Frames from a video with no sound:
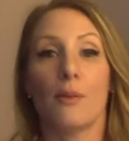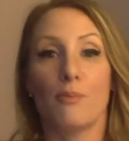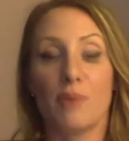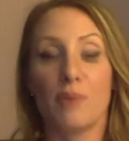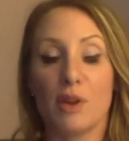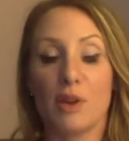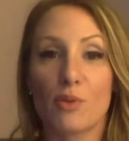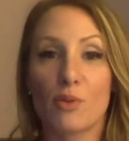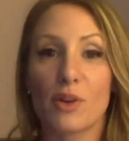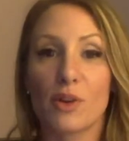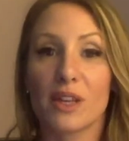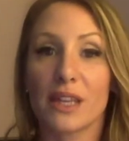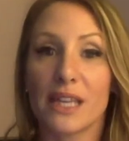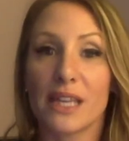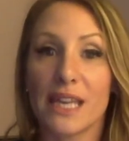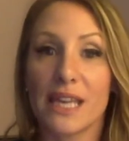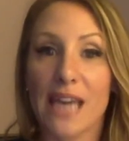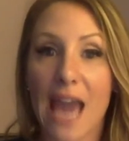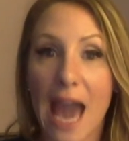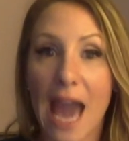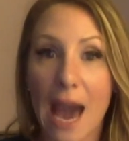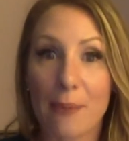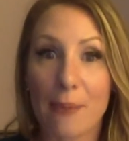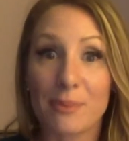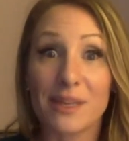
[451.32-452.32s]
be really
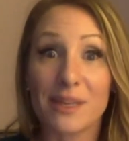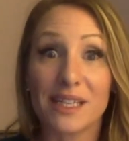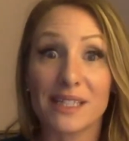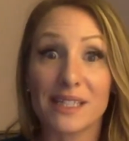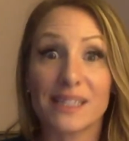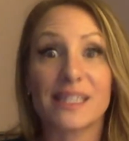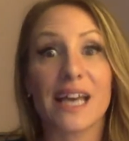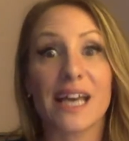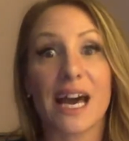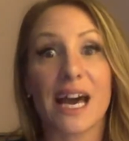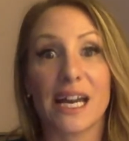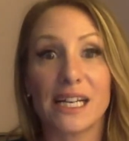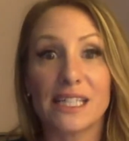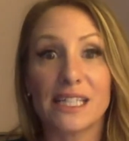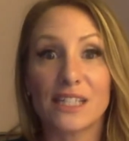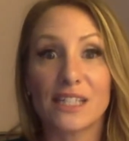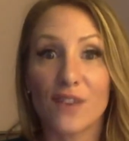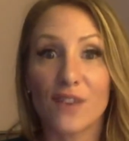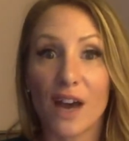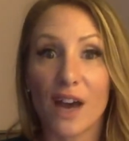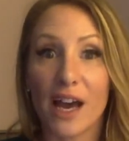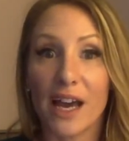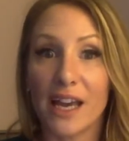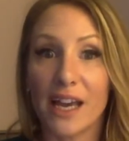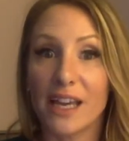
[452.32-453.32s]
happy and
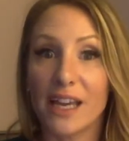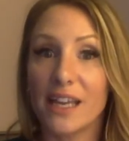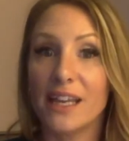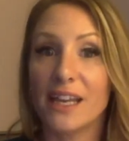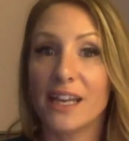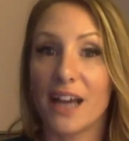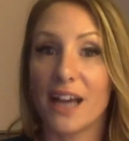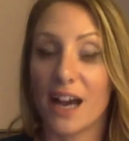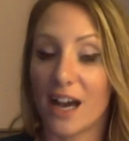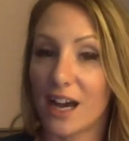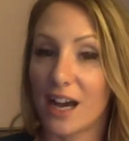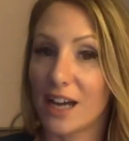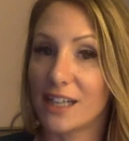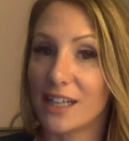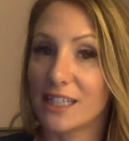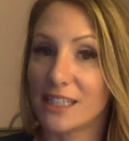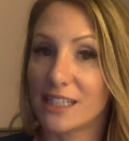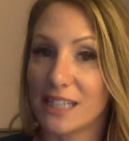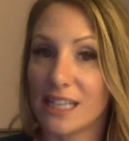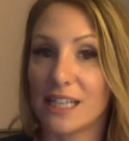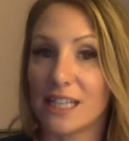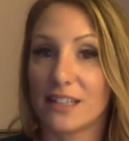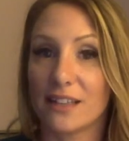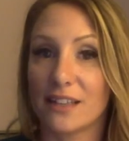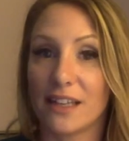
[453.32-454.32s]
satisfied on a
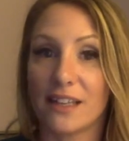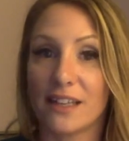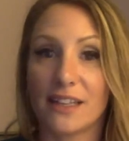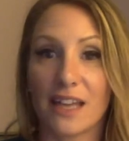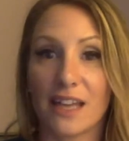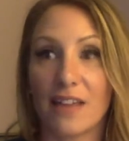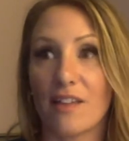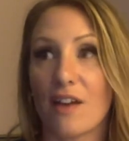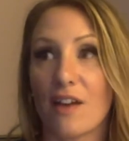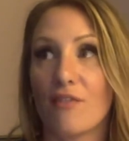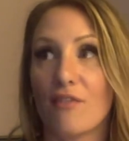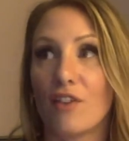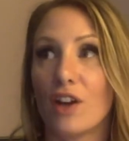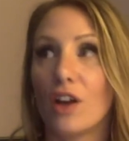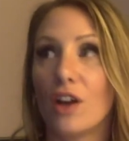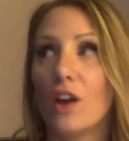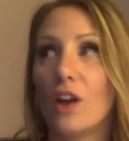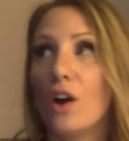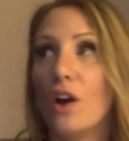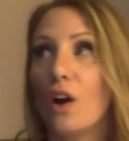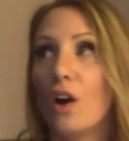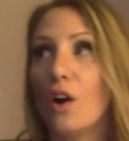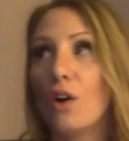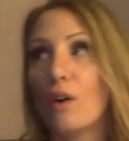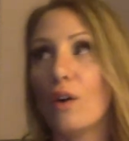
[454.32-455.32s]
day-to-day level?
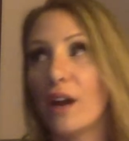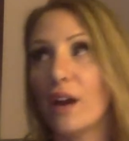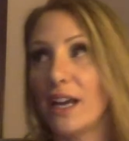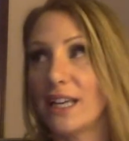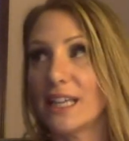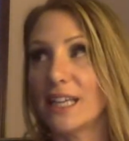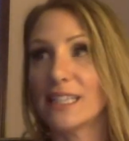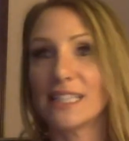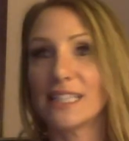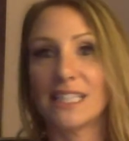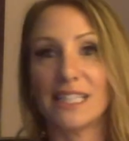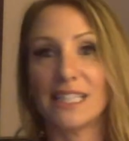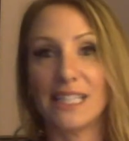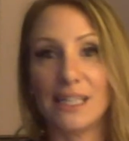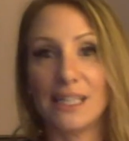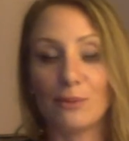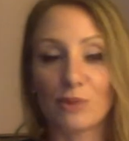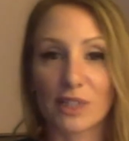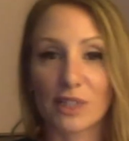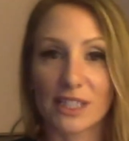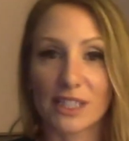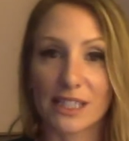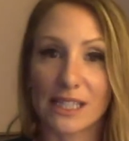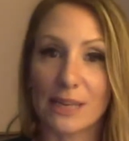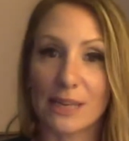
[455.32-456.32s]
Oh, I guess I need
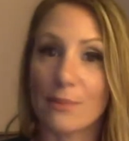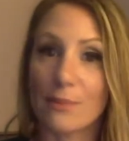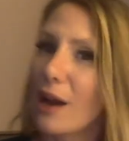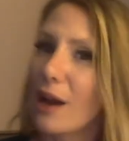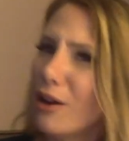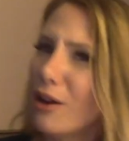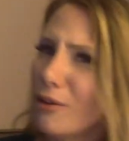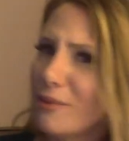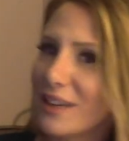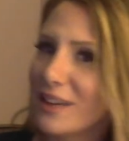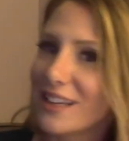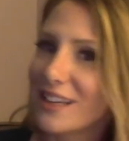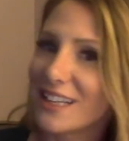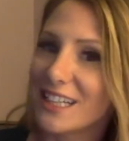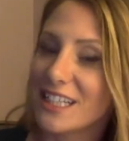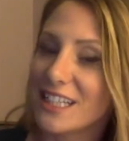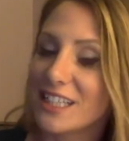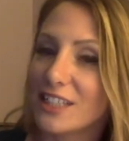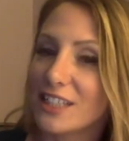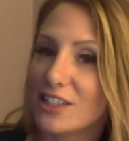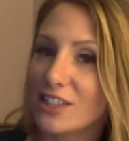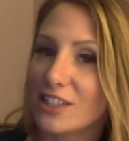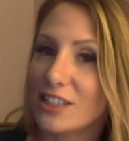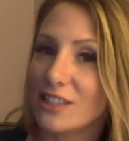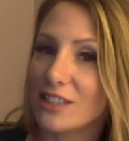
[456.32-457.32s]
more sleep. How am I going to
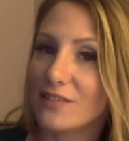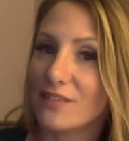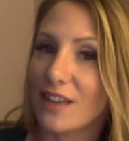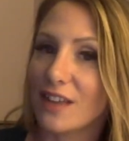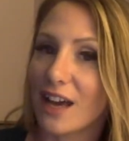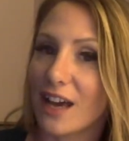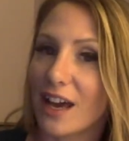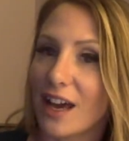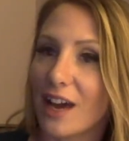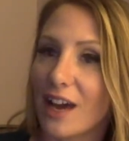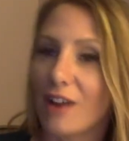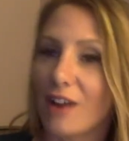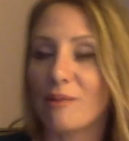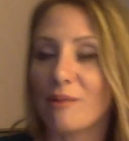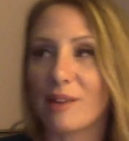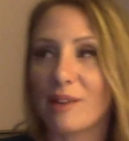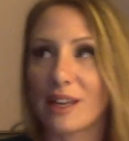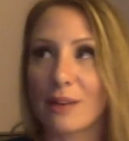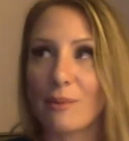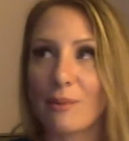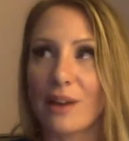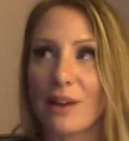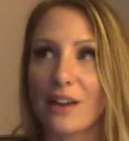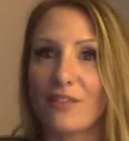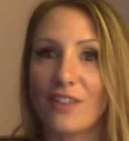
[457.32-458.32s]
achieve that? How am I going
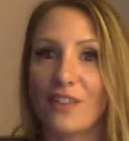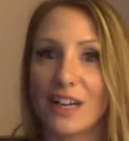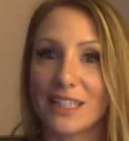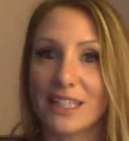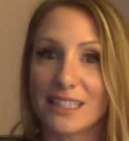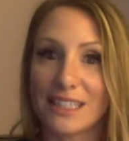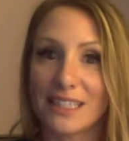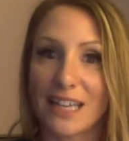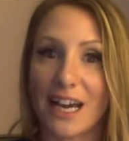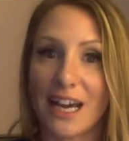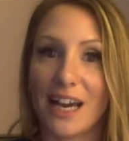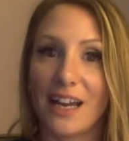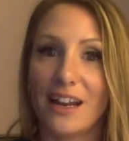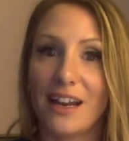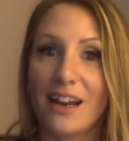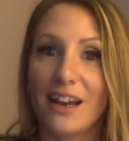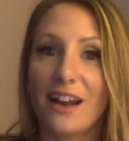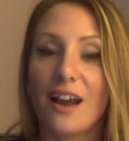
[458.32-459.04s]
to manifest that?